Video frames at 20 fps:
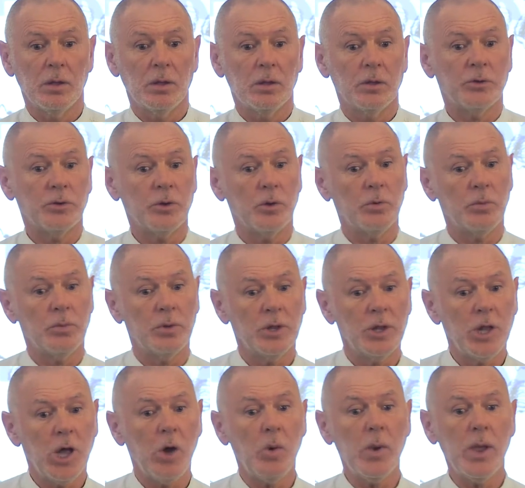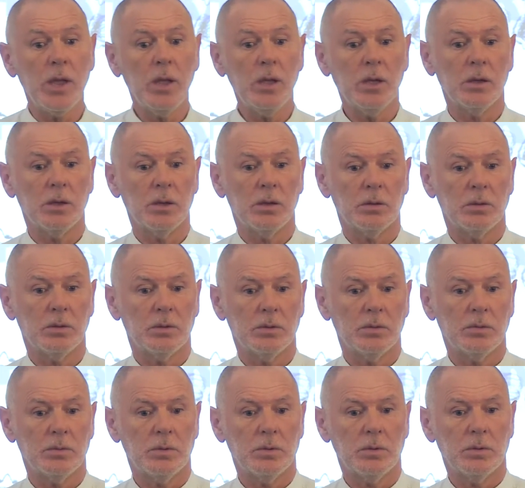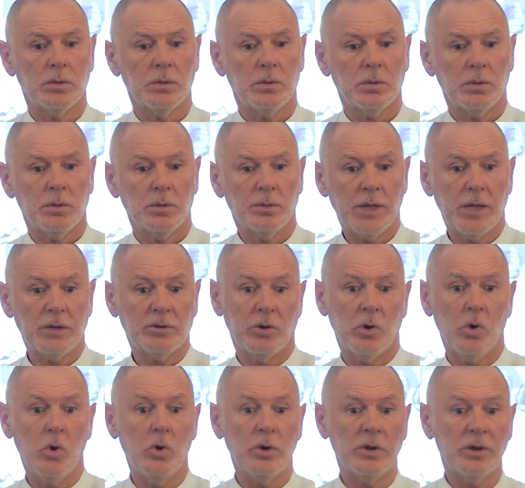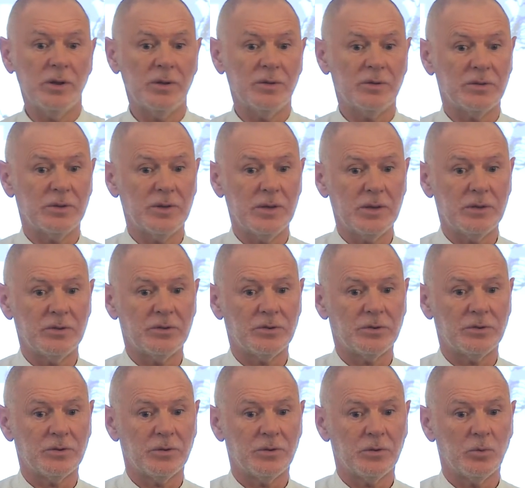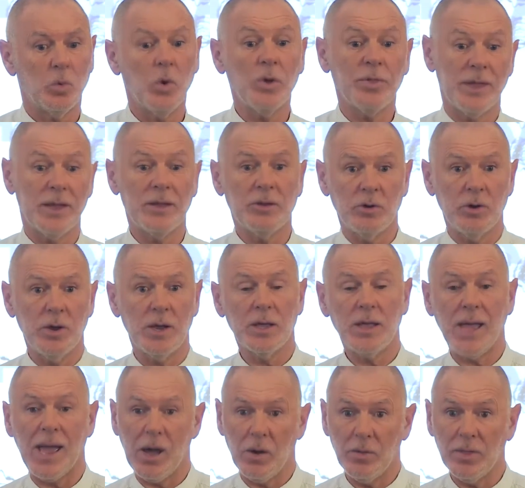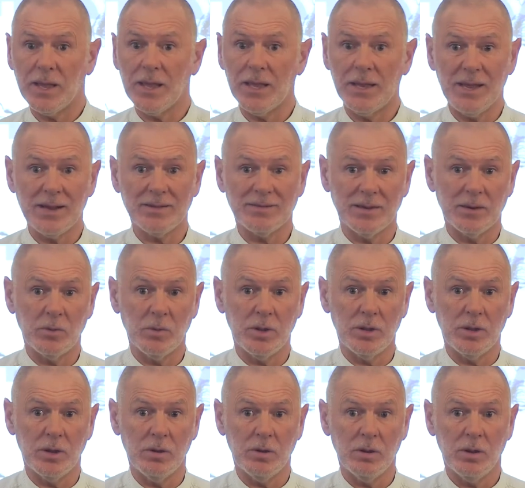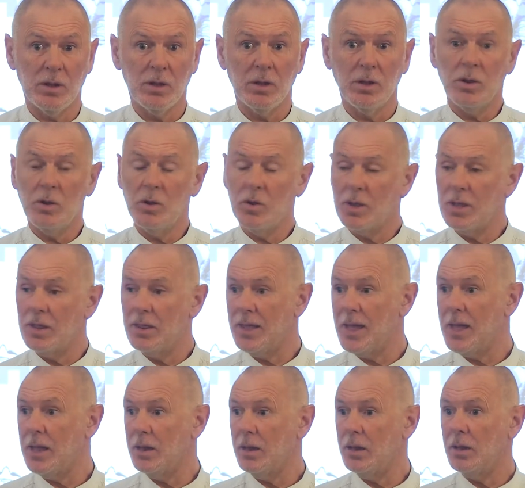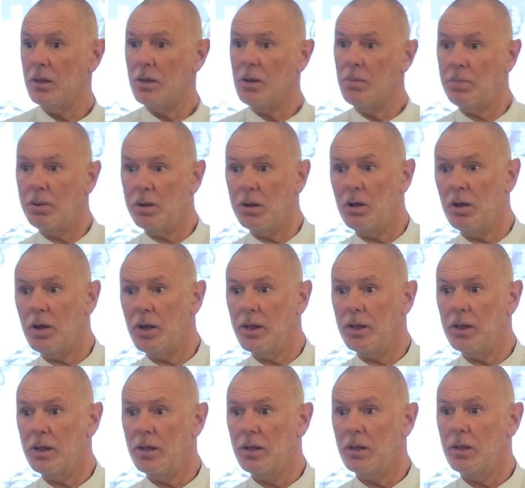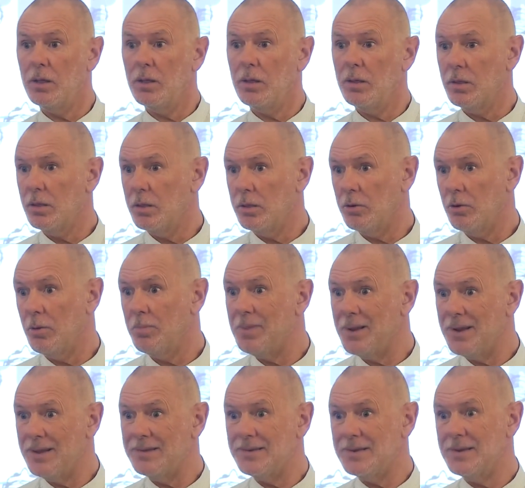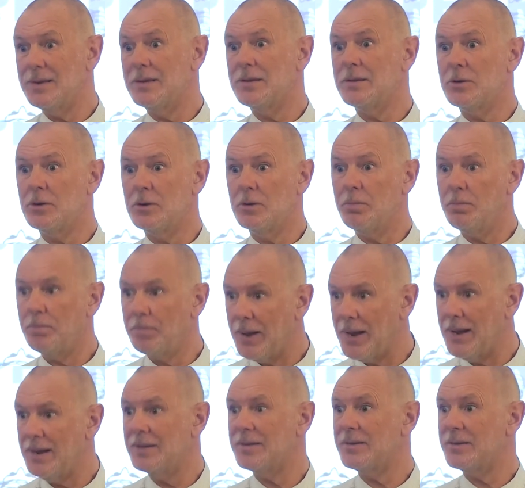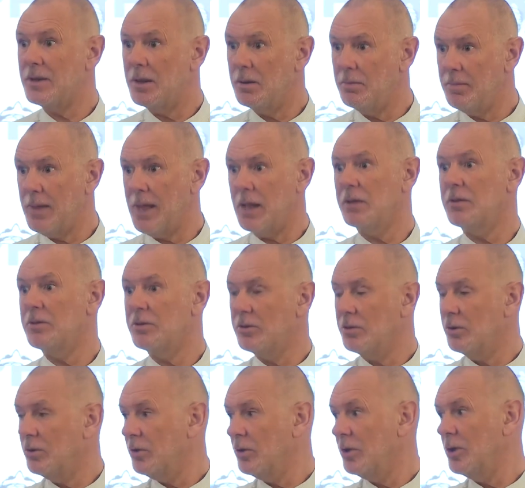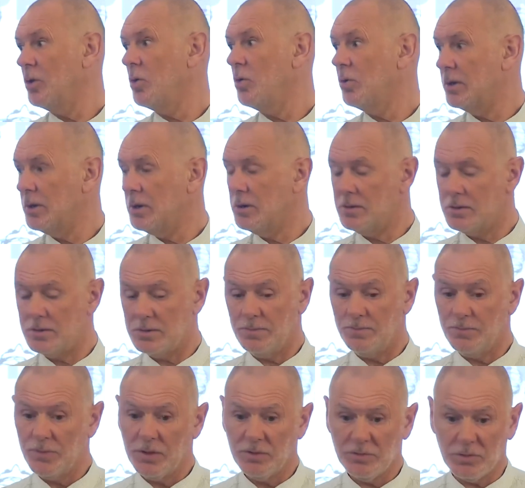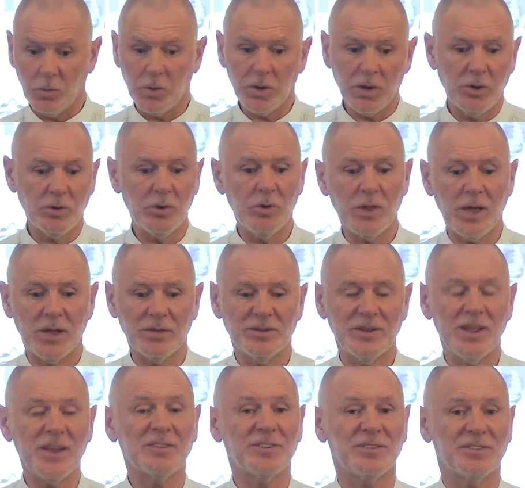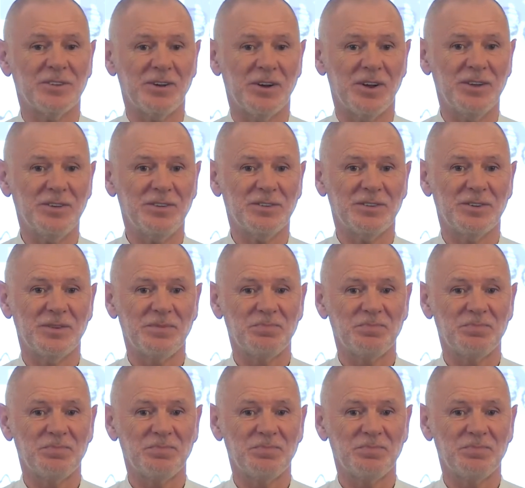So knowing that your audience is what they're doing, how they're connecting with you, you can then apply your ability to pace and match the audience. So we're going to do that as an exercise.